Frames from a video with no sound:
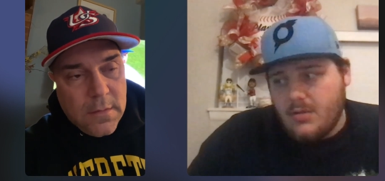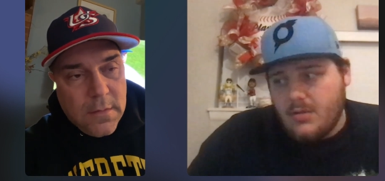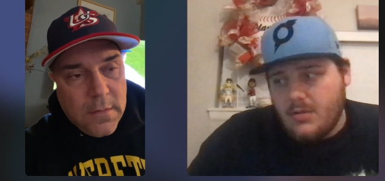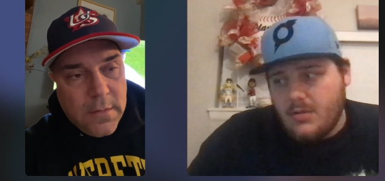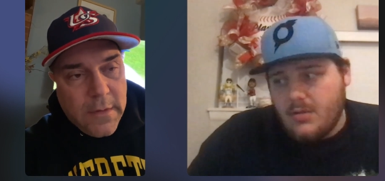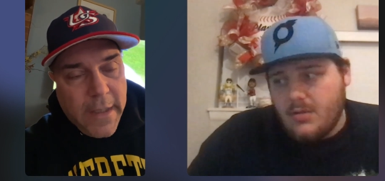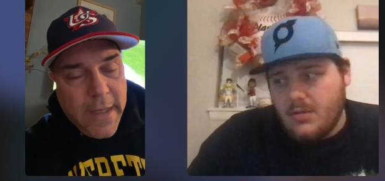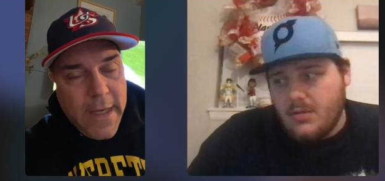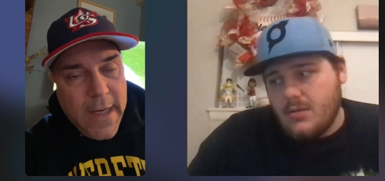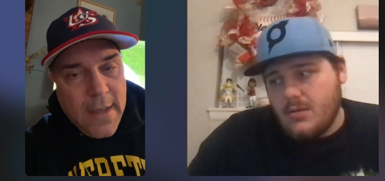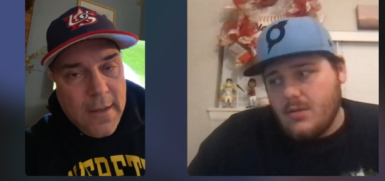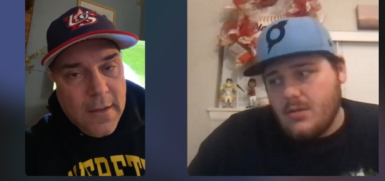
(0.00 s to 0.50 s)

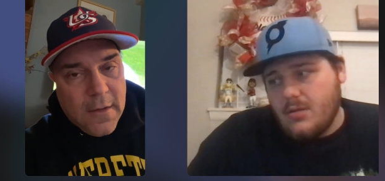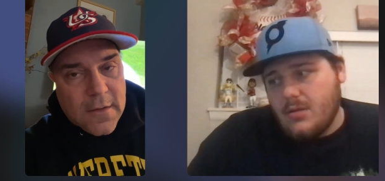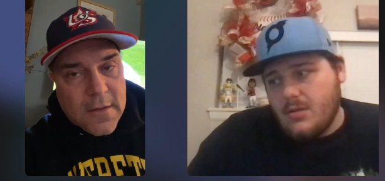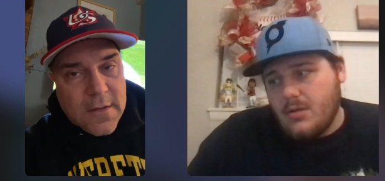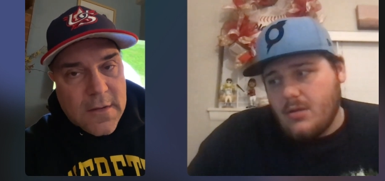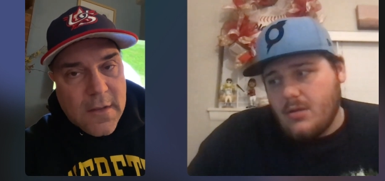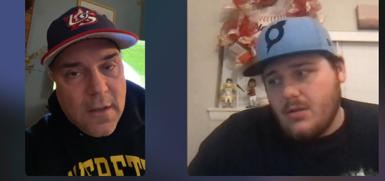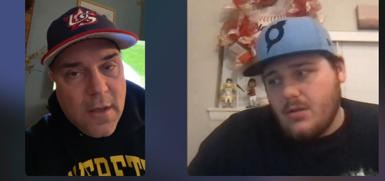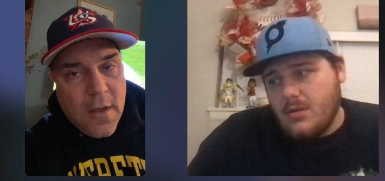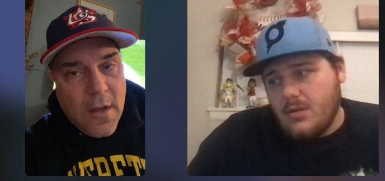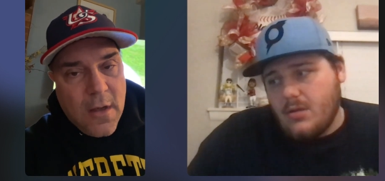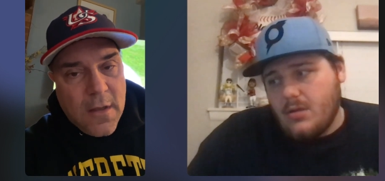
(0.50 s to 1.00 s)
Speaker 1: Yeah, he
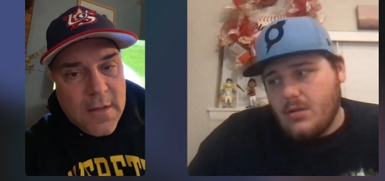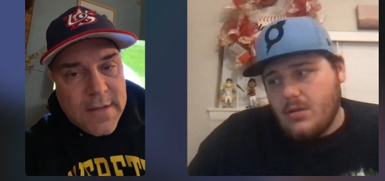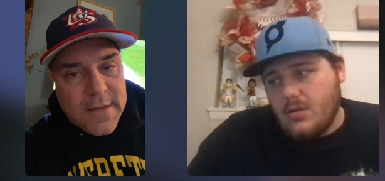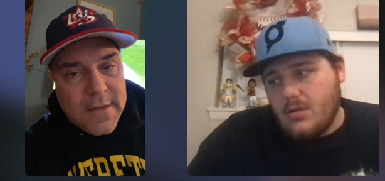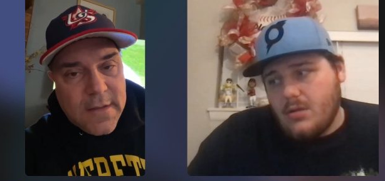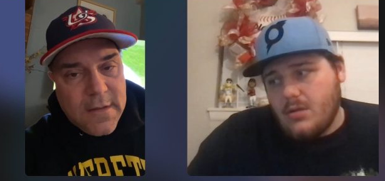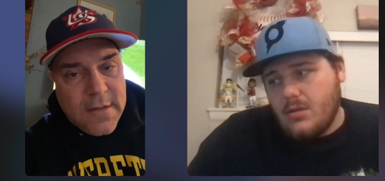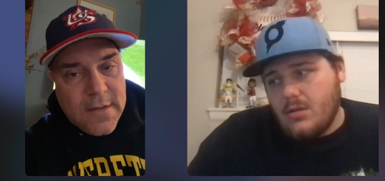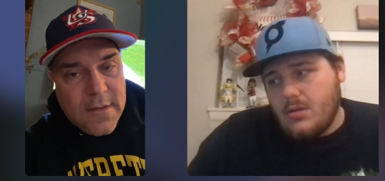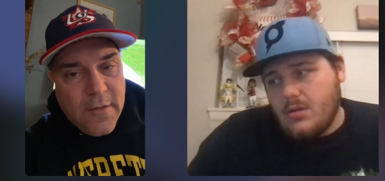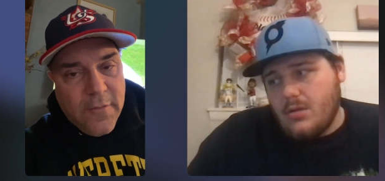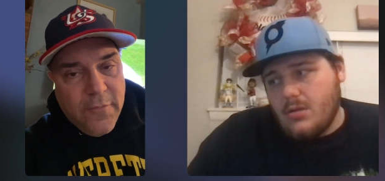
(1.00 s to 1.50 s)
looks
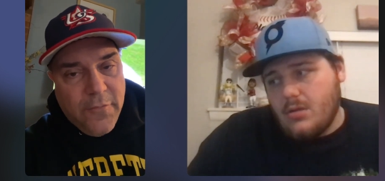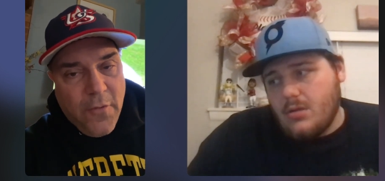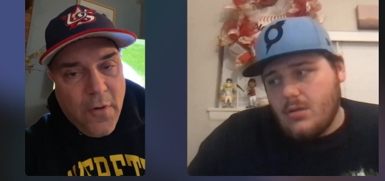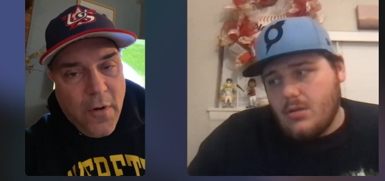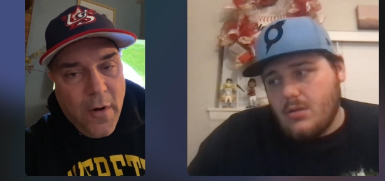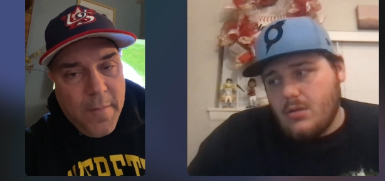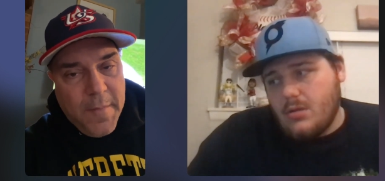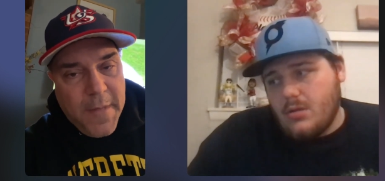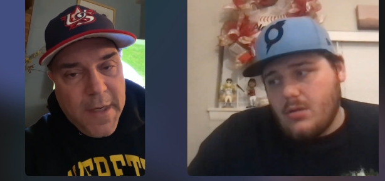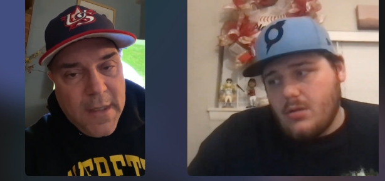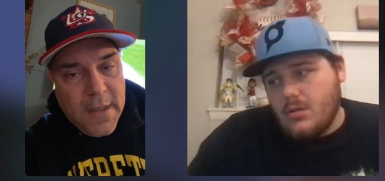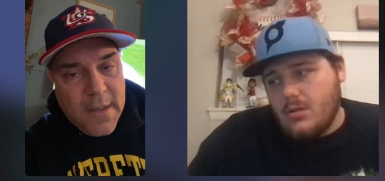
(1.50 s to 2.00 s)
lost so
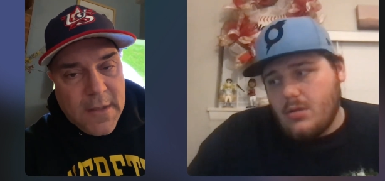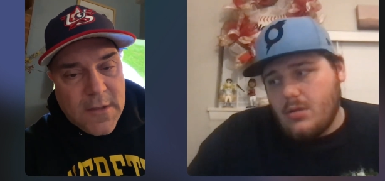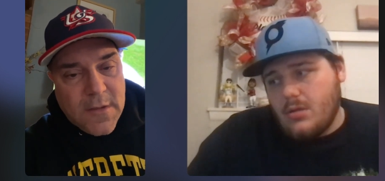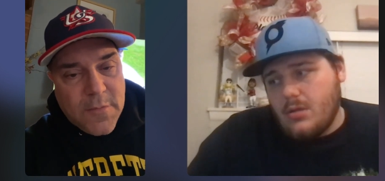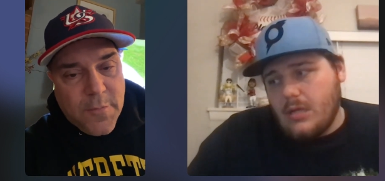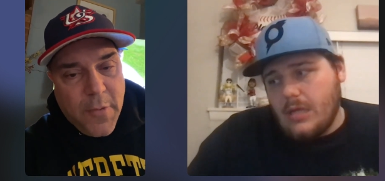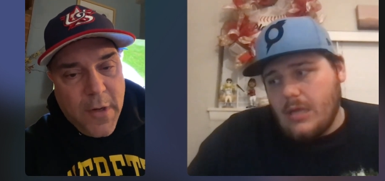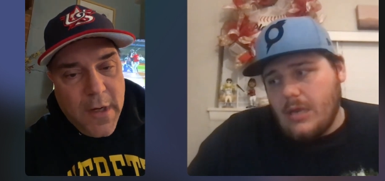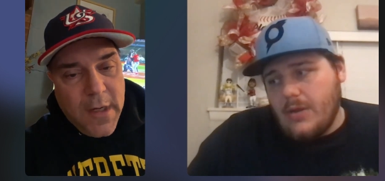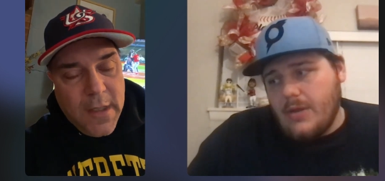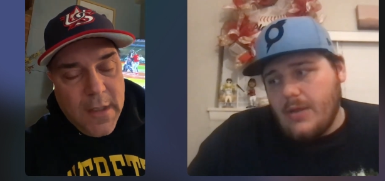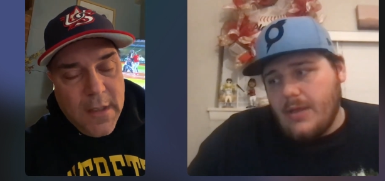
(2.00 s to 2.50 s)
far. I mean, this
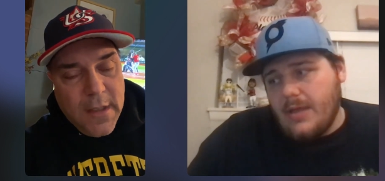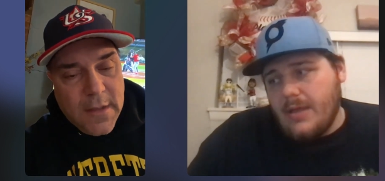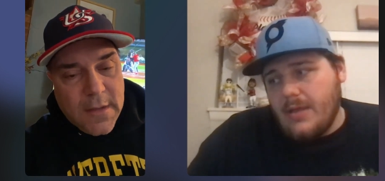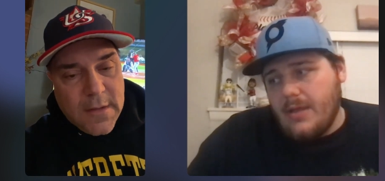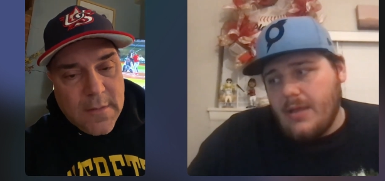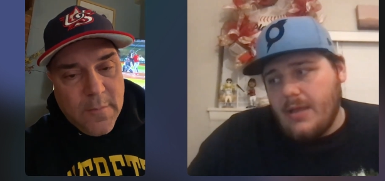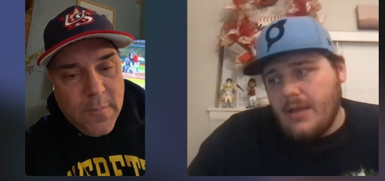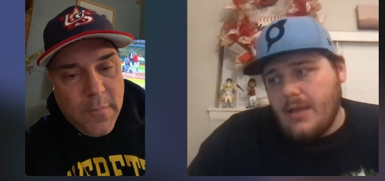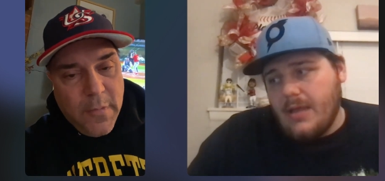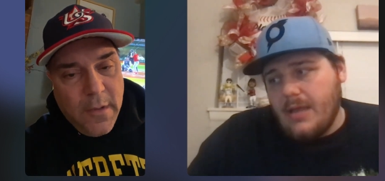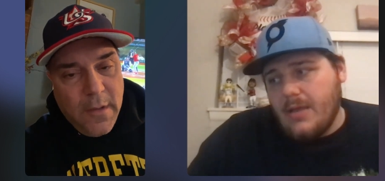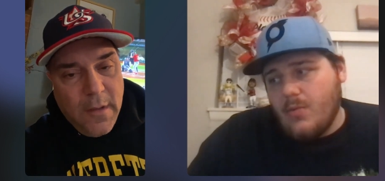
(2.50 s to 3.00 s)
spring he
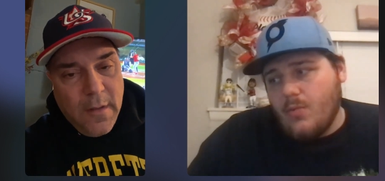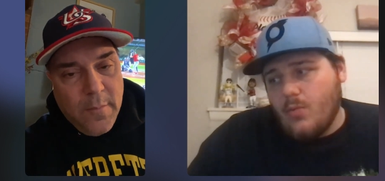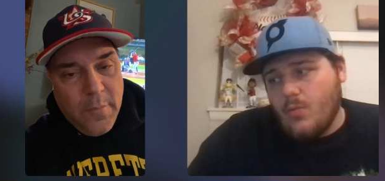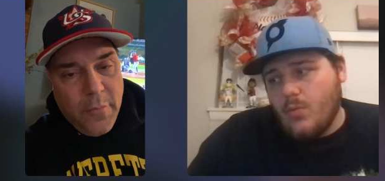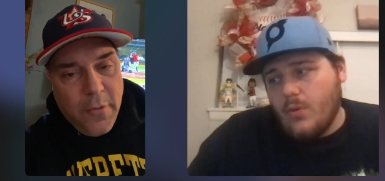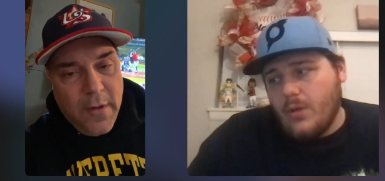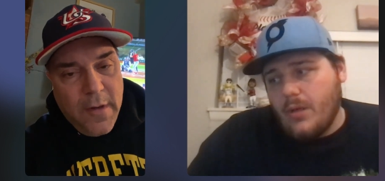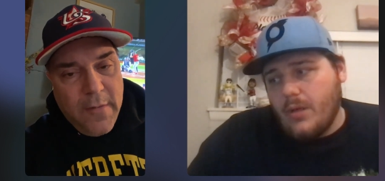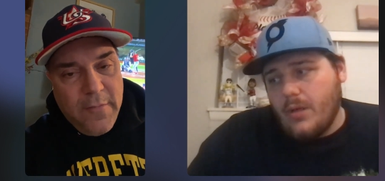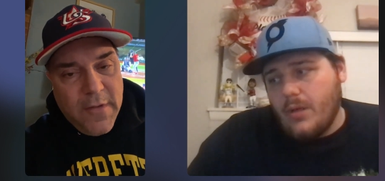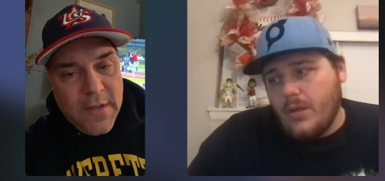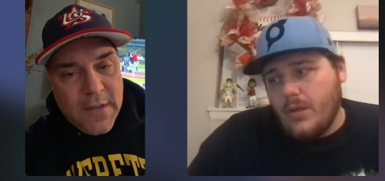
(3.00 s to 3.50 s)
doesn't, but
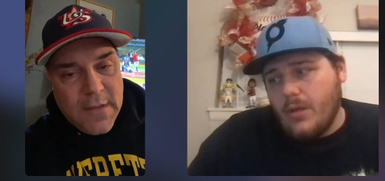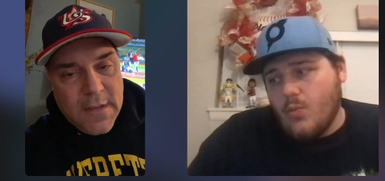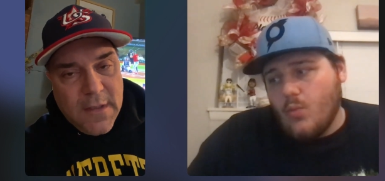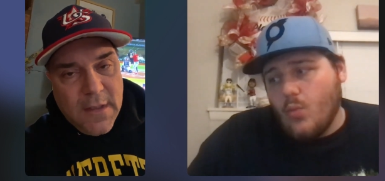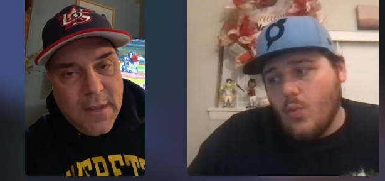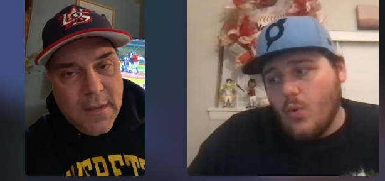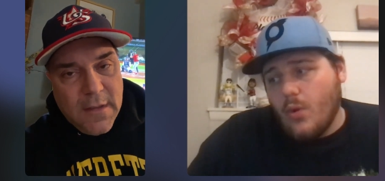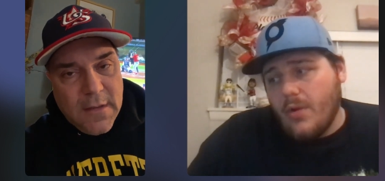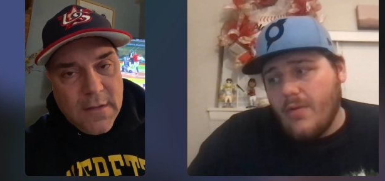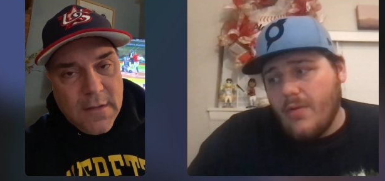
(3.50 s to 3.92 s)
previous. He